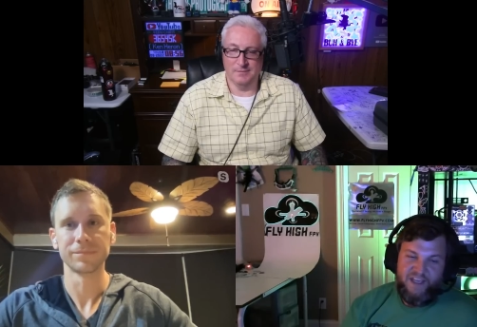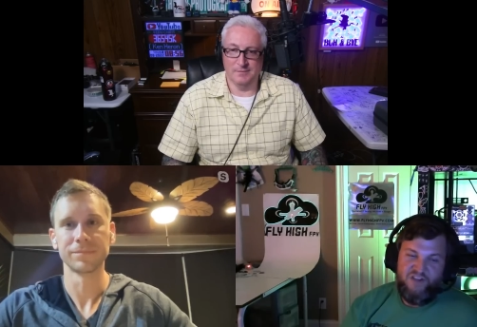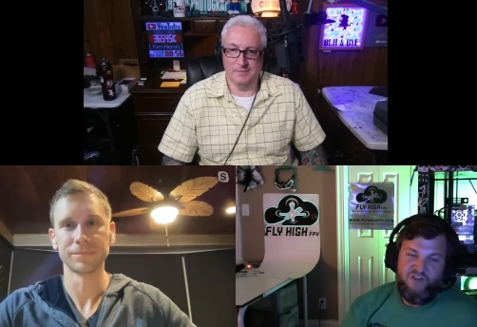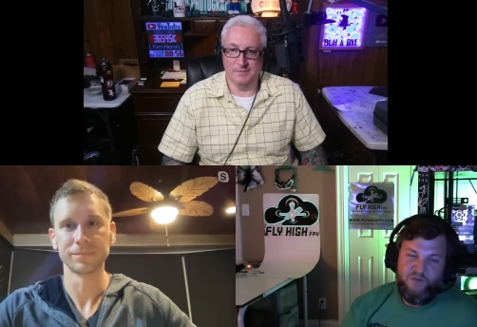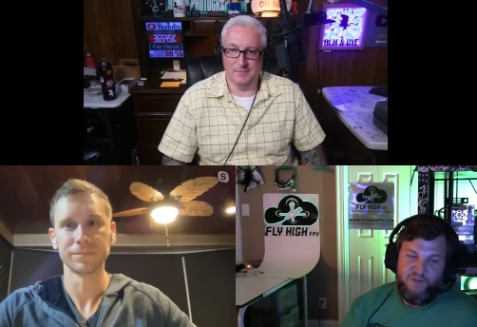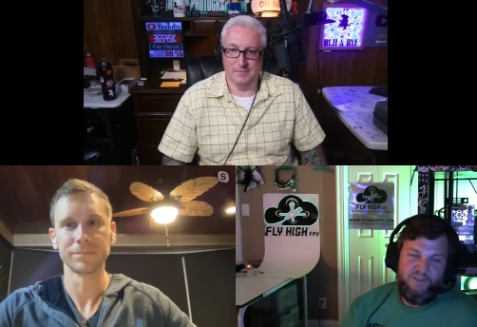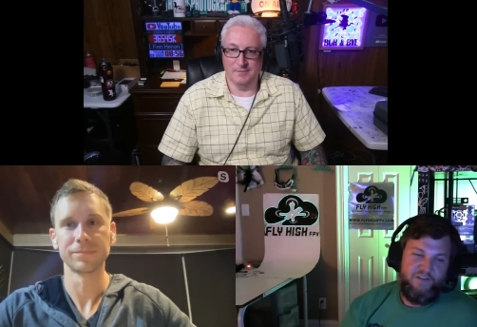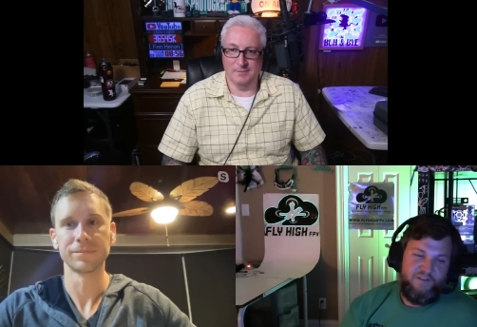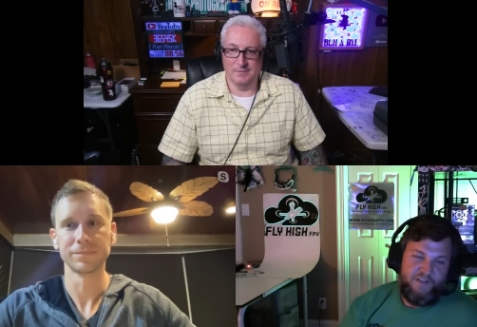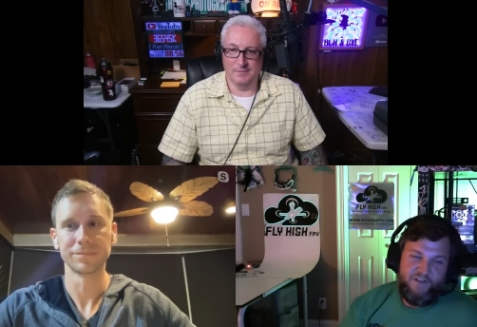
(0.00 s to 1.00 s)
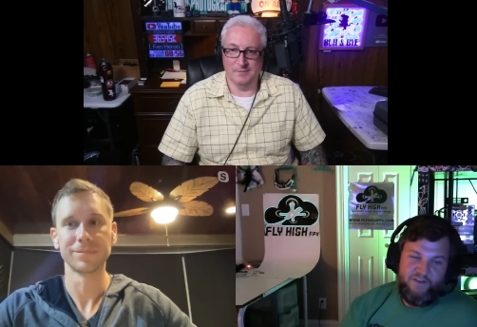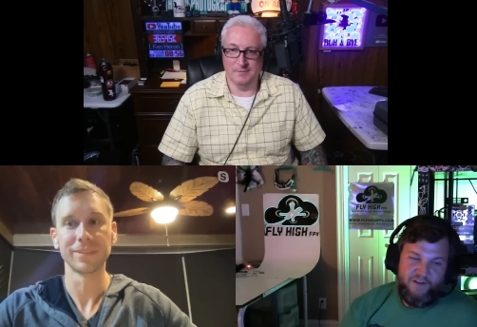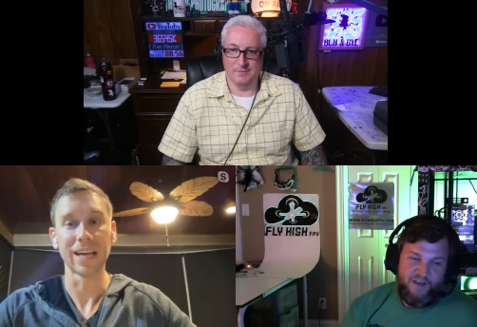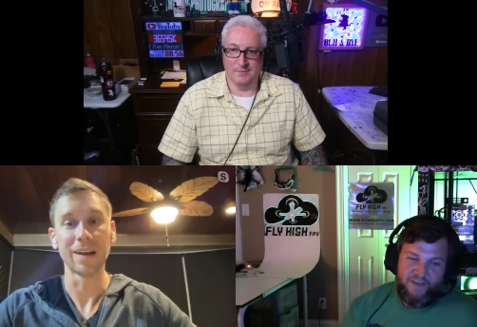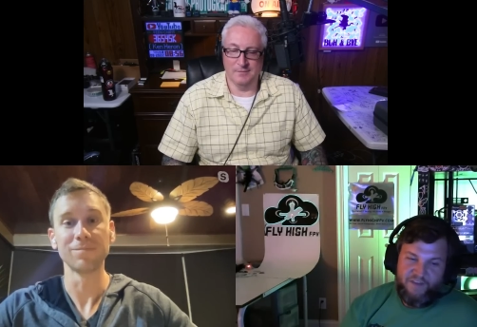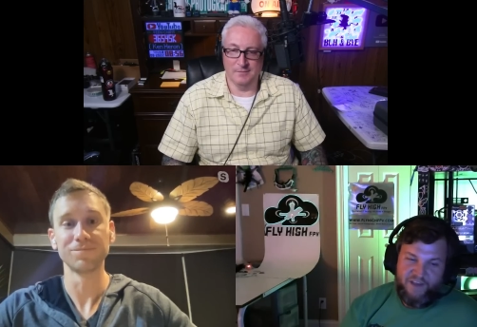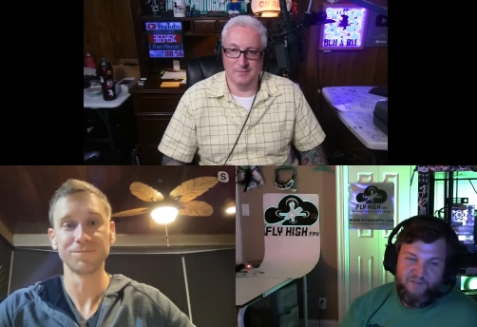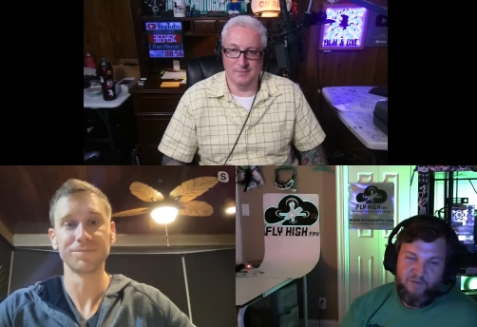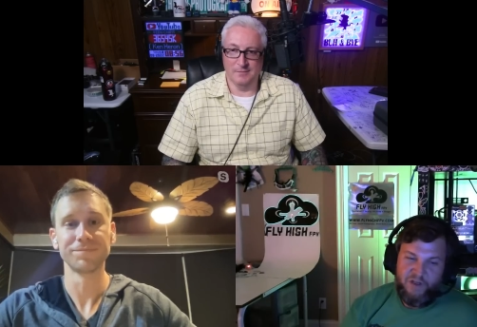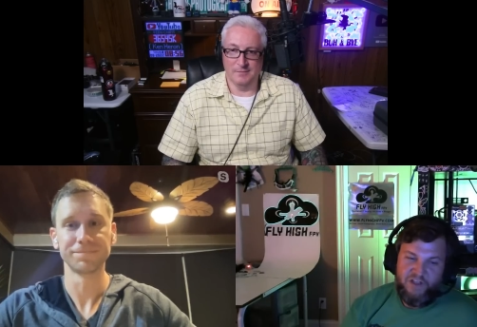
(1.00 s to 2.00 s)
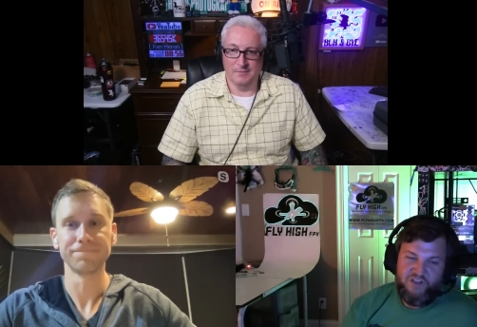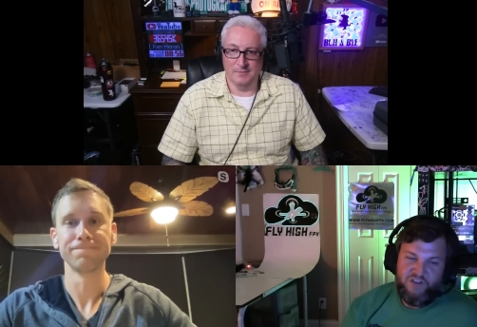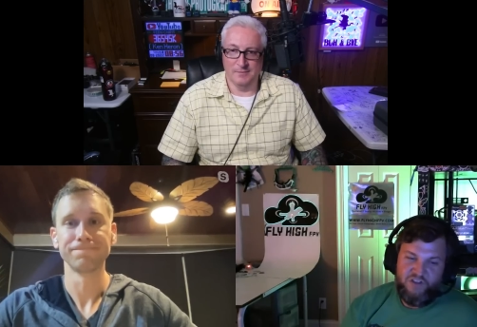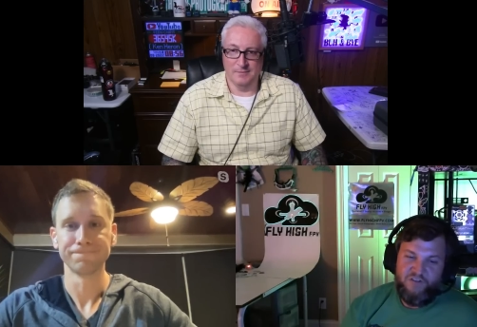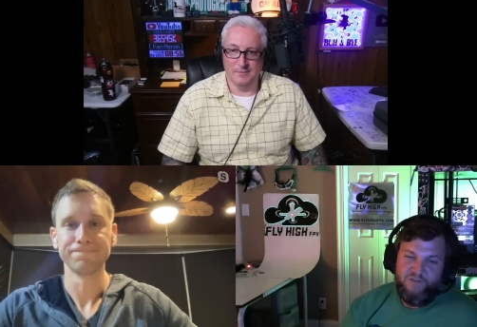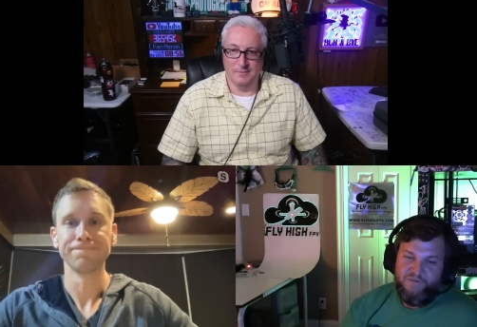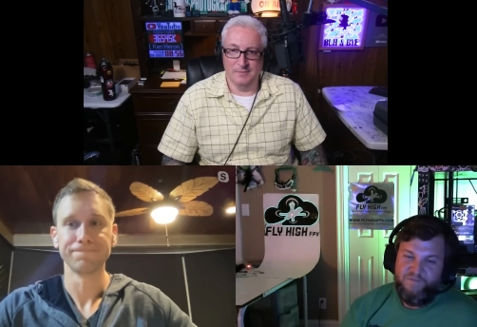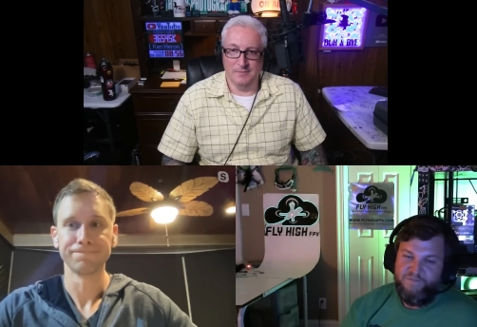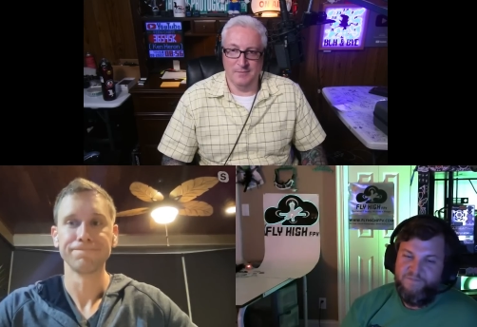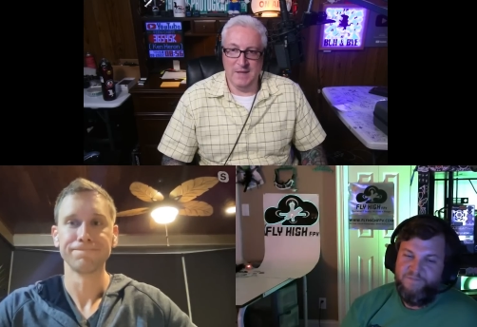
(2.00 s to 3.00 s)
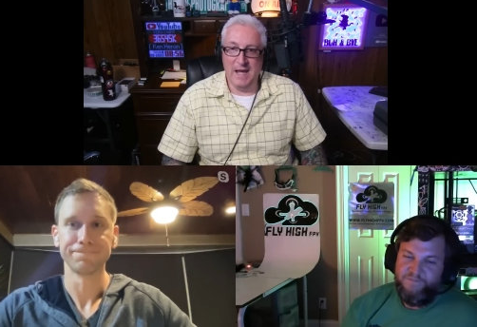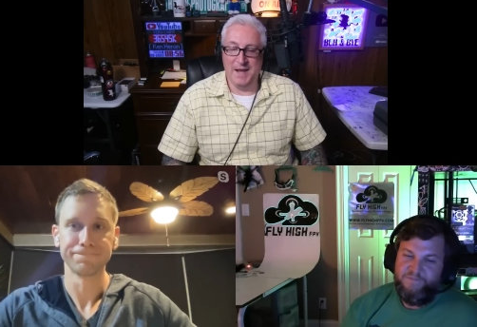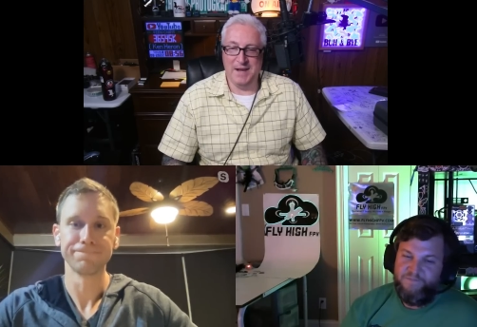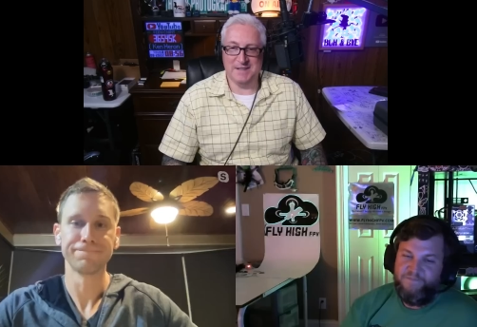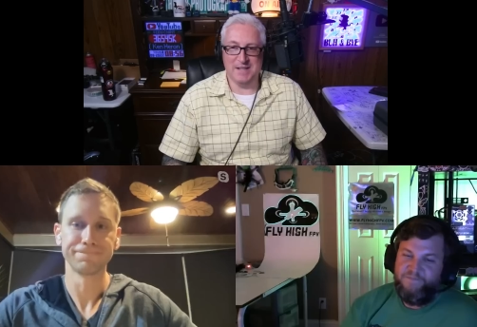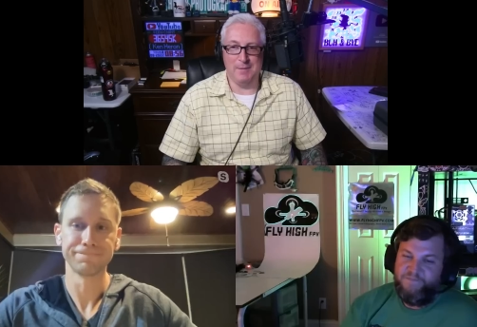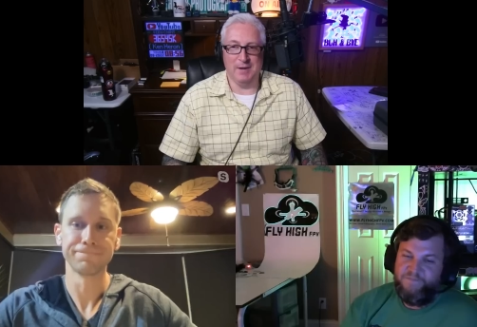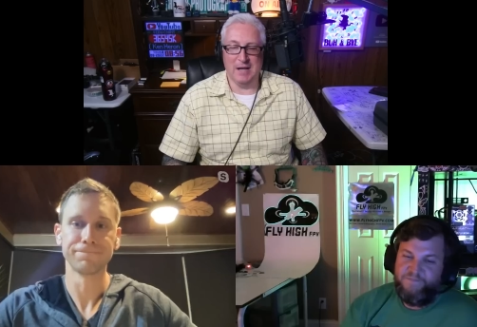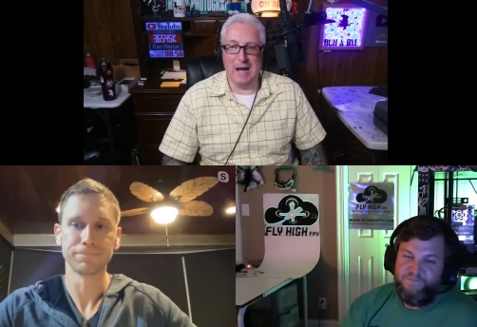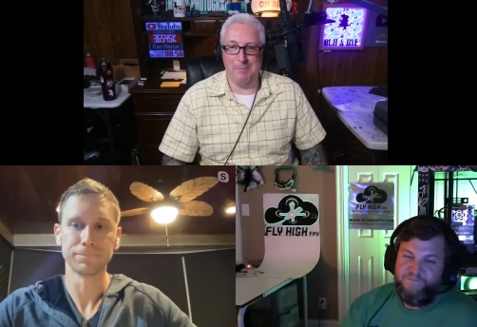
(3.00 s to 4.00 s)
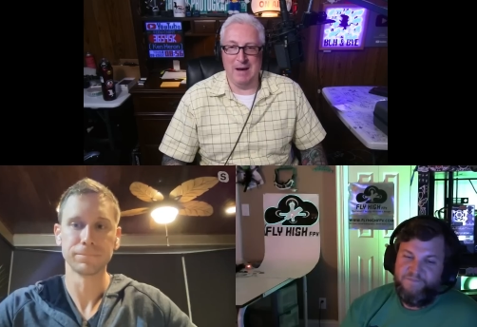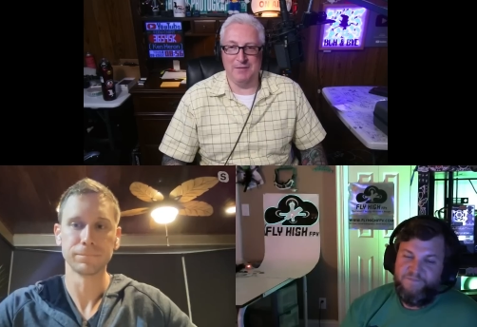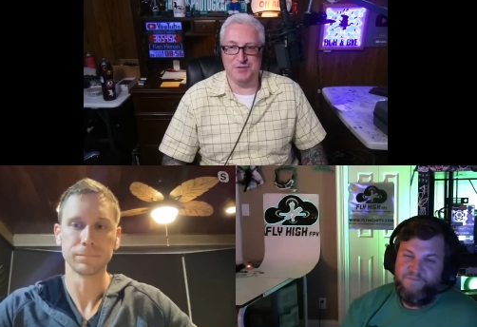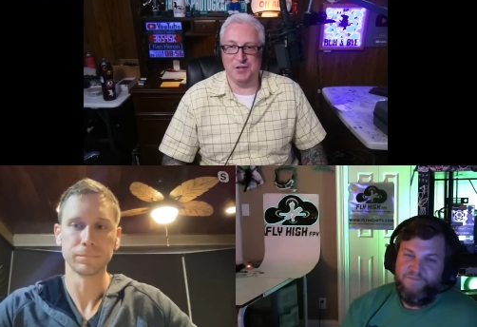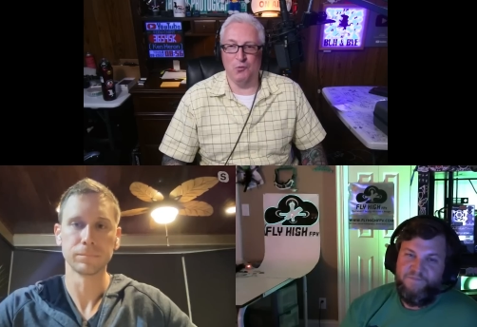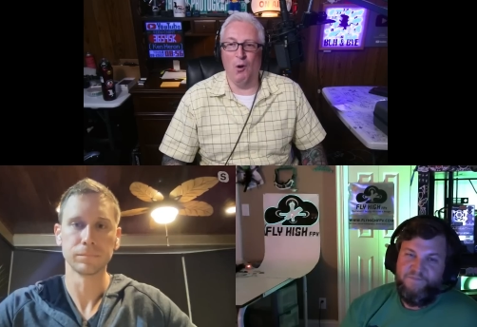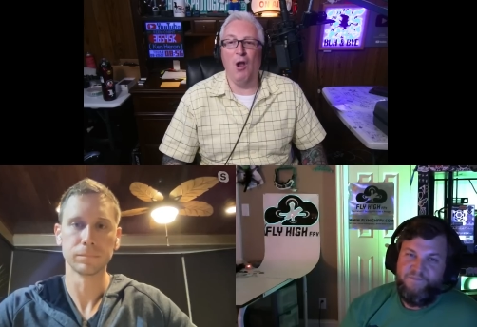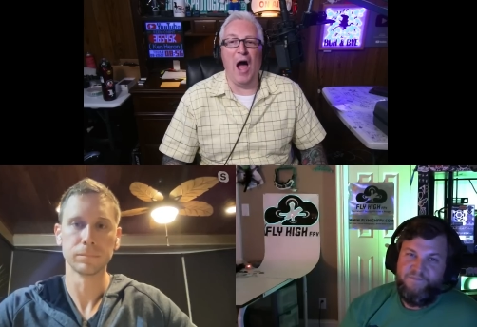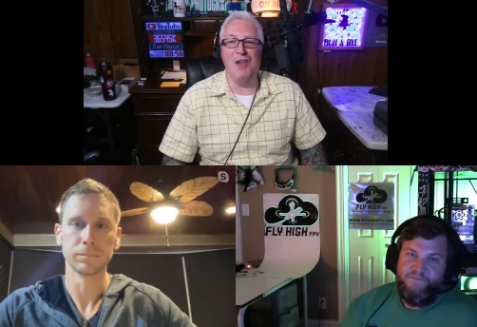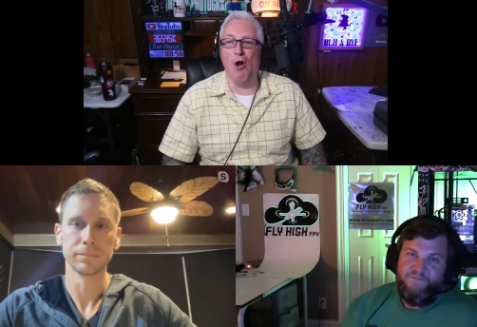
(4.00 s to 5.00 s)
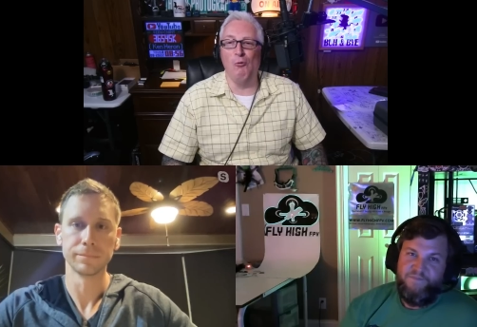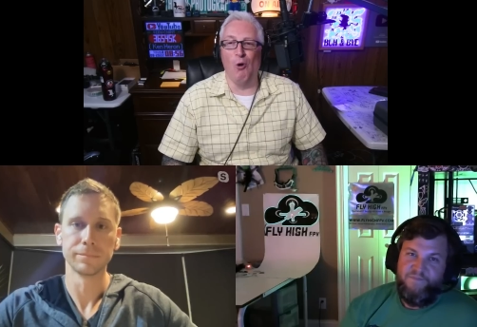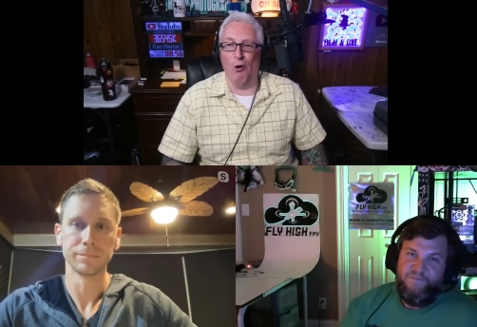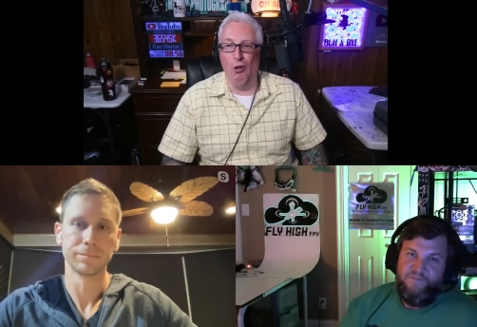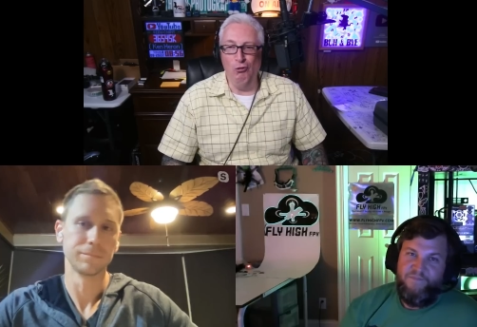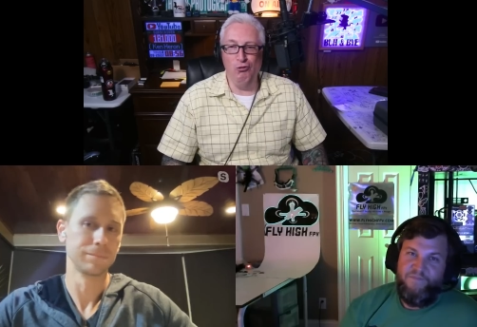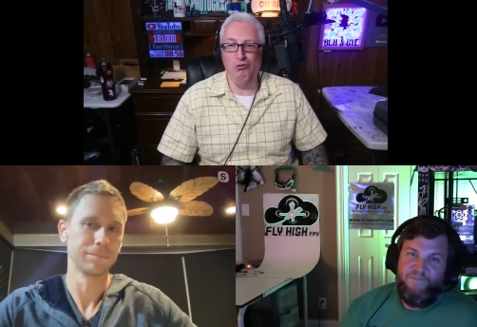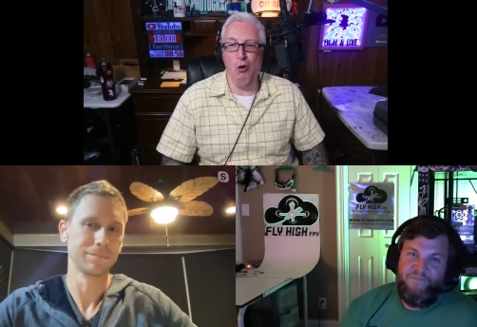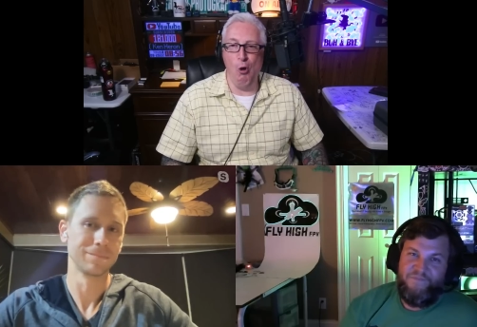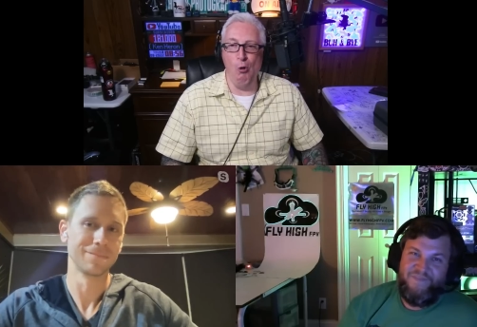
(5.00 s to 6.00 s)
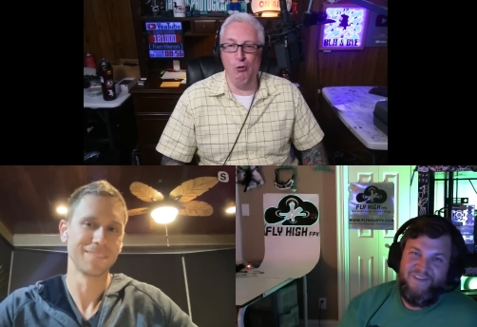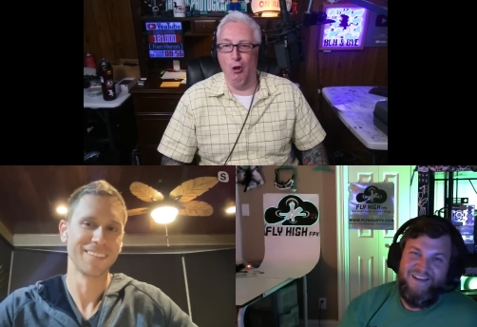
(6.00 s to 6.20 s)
Speaker 1: paid to do it. And I yeah. think everybody should.
Speaker 2: Yeah, and next time a cop bothers you, you go, well, I know more than you